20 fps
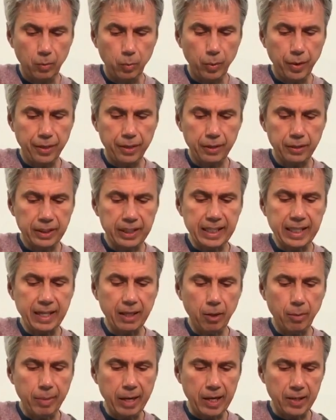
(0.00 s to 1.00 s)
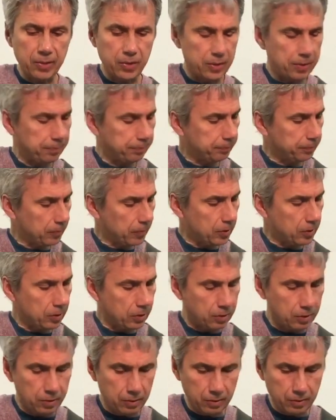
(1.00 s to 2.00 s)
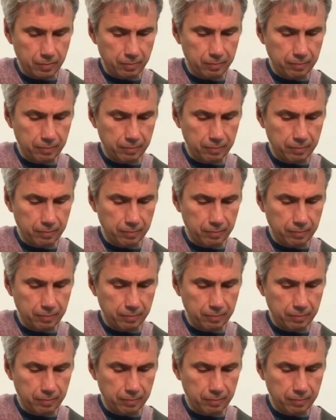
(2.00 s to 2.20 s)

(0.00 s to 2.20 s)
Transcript: with a D in the bass. So